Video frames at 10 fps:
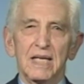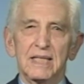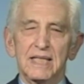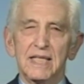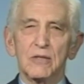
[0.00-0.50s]

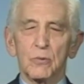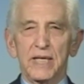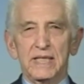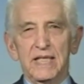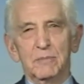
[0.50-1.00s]
They didn't
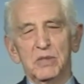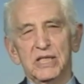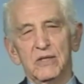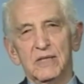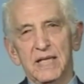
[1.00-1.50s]
raid the
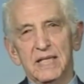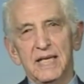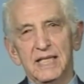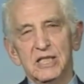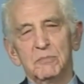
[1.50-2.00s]
embassy on that
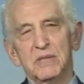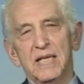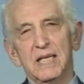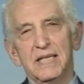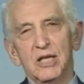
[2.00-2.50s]
occasion, but
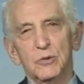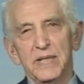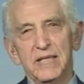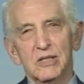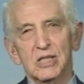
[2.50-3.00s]
that led
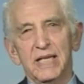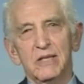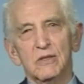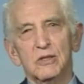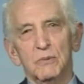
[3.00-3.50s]
3 years
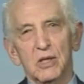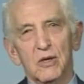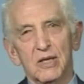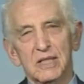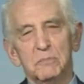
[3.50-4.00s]
later to a
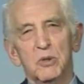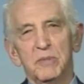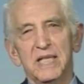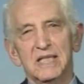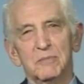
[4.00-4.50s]
law that
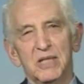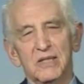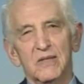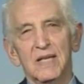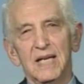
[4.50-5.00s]
permitted them
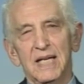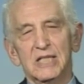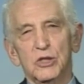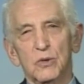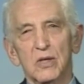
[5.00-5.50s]
under
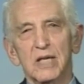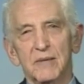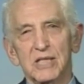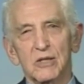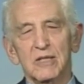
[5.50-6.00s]

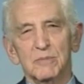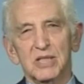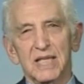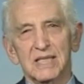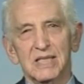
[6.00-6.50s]
extraordinary
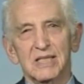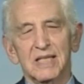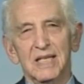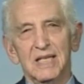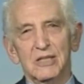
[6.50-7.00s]

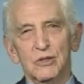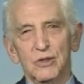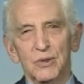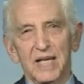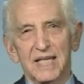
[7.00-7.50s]
circumstances to
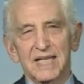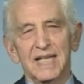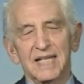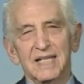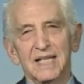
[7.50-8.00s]
do that
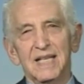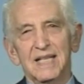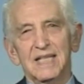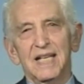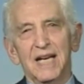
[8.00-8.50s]
again.
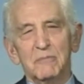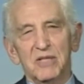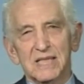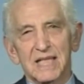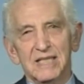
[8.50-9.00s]
They
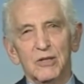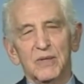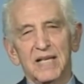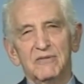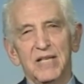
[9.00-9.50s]
obviously
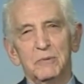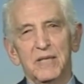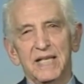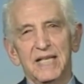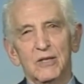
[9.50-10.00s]
don't have
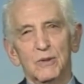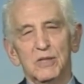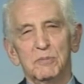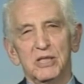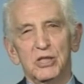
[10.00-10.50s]
anyone here
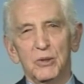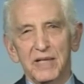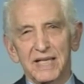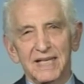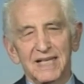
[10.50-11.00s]
who's been
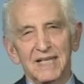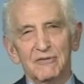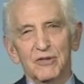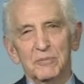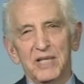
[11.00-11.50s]
shooting
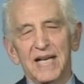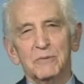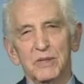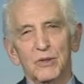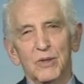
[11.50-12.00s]
from the
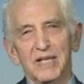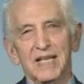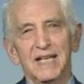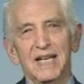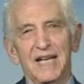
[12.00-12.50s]

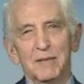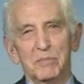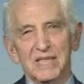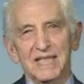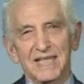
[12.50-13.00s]
Ecuadorian
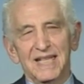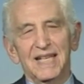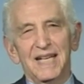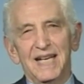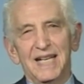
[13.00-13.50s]
embassy
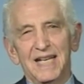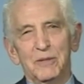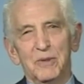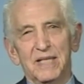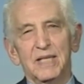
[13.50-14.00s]
at
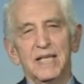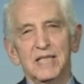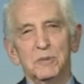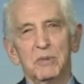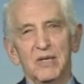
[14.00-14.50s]
anyone.
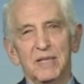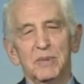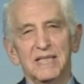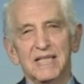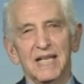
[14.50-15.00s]
He's merely
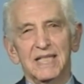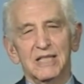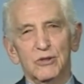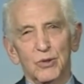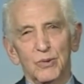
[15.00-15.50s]
been telling
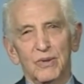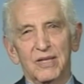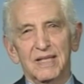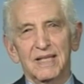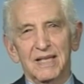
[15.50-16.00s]
the
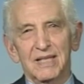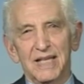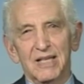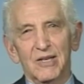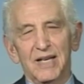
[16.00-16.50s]
truth
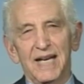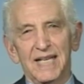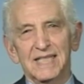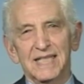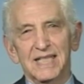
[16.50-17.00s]
there,
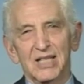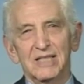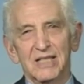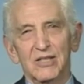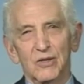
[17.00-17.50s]
as in
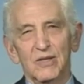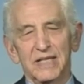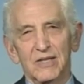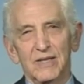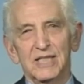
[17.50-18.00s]
London
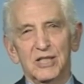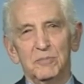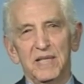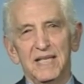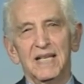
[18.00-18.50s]
earlier. He
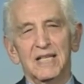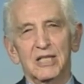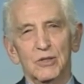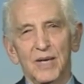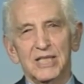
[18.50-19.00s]
should be
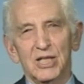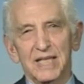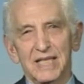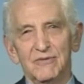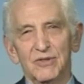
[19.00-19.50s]

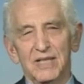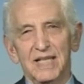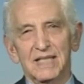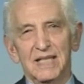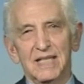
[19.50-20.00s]
congratulated for
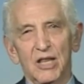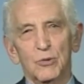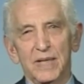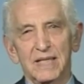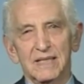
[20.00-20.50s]
that, not
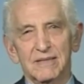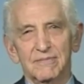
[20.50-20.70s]
threatened.